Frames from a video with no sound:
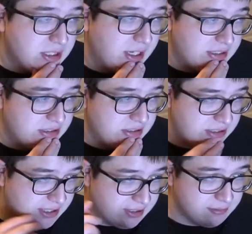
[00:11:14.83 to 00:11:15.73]
I just need to
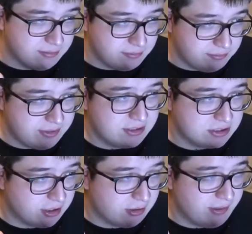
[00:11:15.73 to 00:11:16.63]
kind of finish
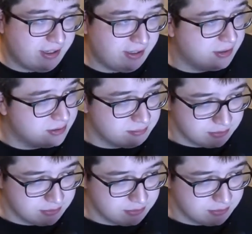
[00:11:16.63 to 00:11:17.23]
automating.